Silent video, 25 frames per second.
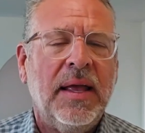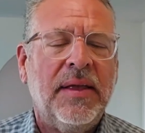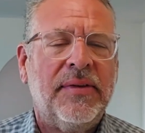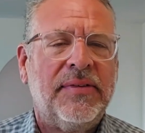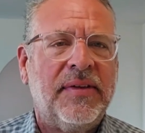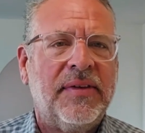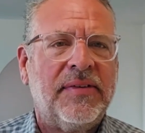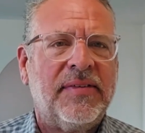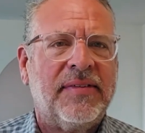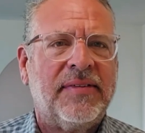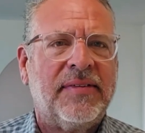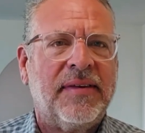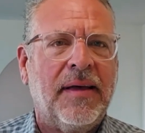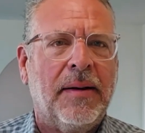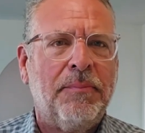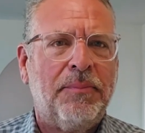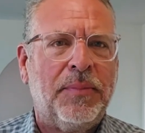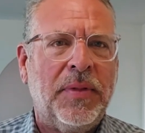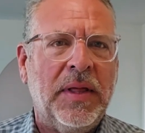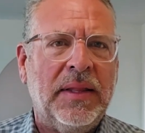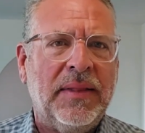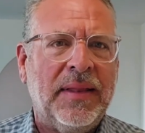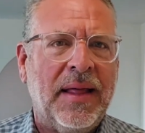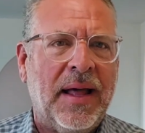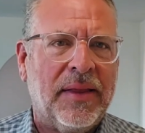Is this
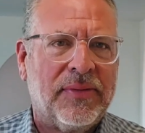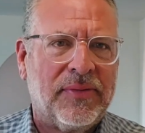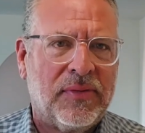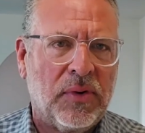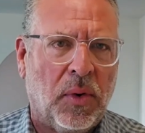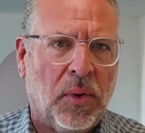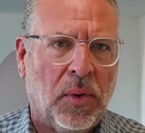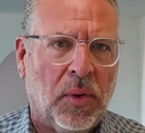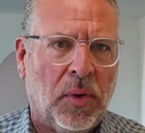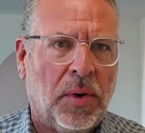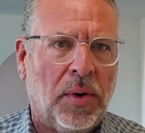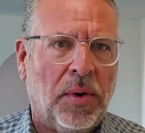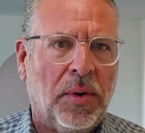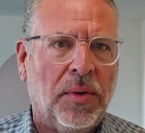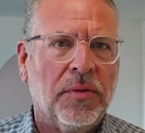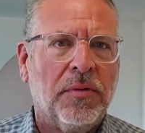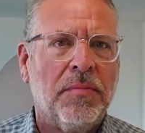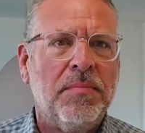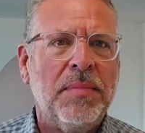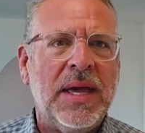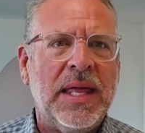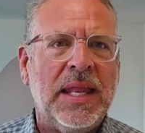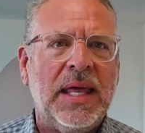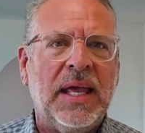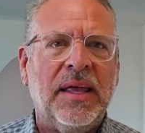something that's
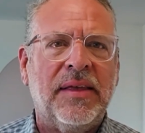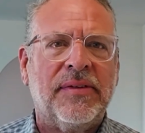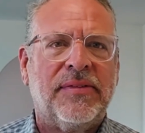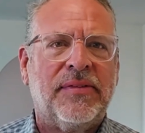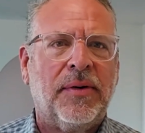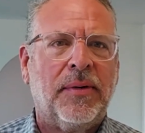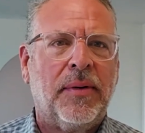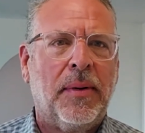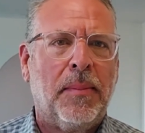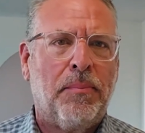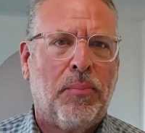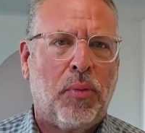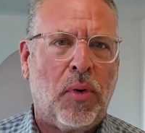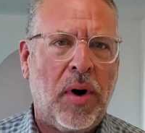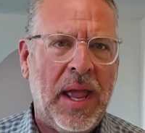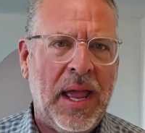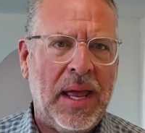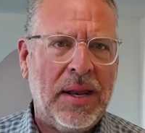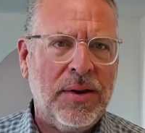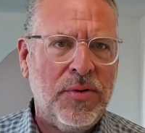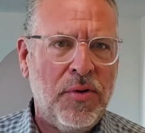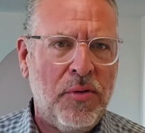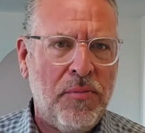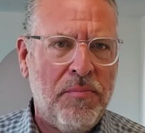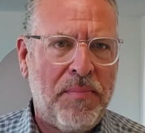old? Meaning, is there a
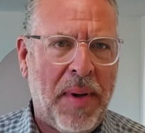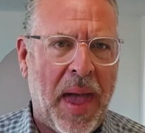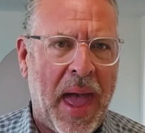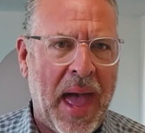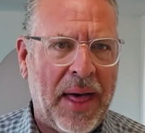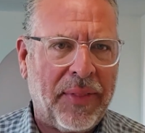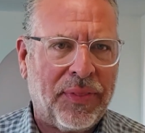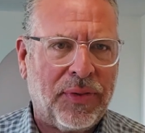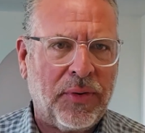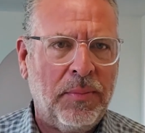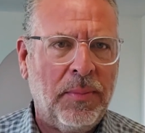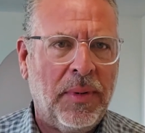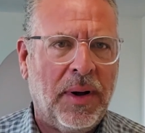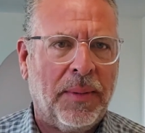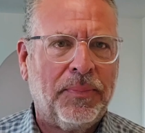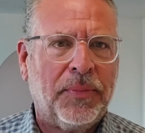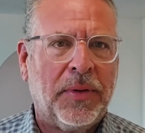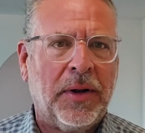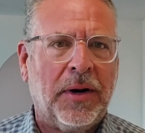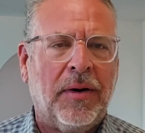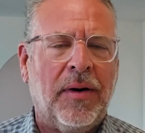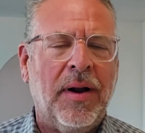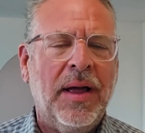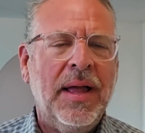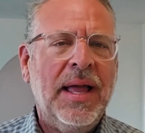brand new bathroom up
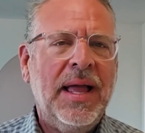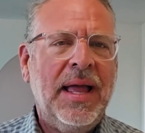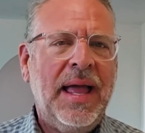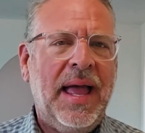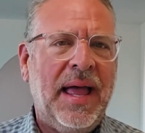there?